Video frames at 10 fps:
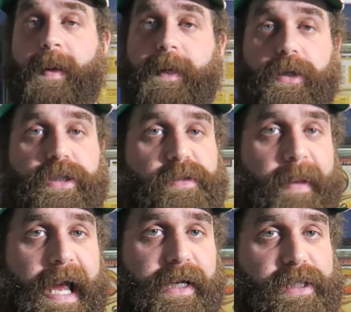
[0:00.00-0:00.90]
Or maybe you're just
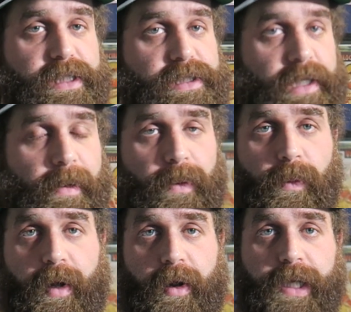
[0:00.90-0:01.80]
mad because he's the
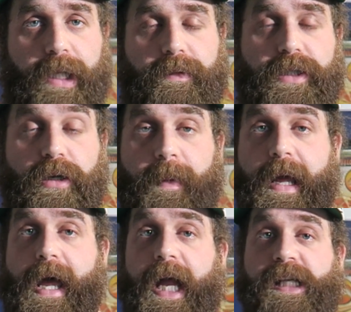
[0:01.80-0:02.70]
number one on YouTube
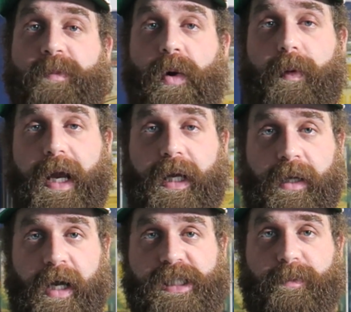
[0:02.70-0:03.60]
and he's more
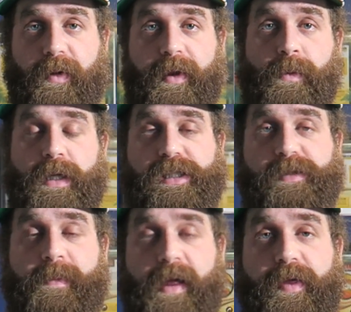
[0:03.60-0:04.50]
recognizable than Will
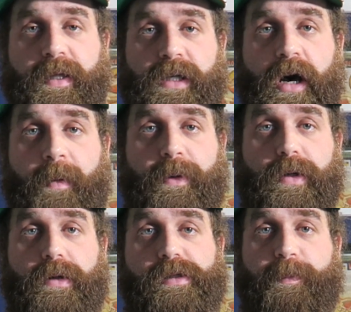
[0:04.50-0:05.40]
Smith and Tom
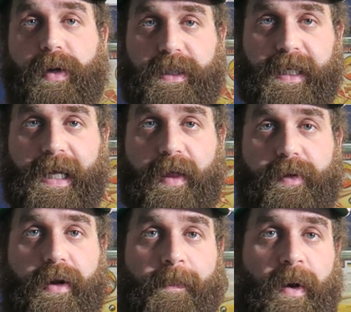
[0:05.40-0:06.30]
Cruise put
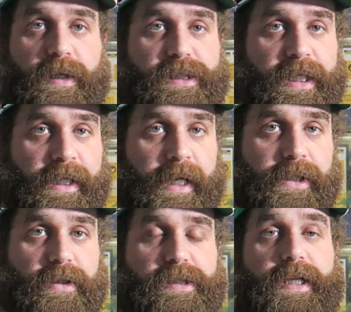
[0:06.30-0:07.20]
together amongst
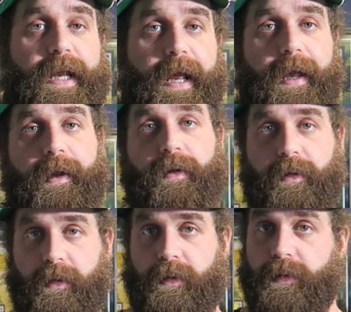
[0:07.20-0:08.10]
teenagers today.
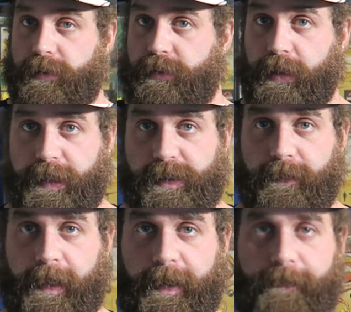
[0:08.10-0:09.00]
It's crazy,
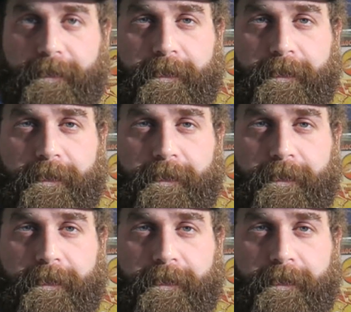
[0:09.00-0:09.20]
right?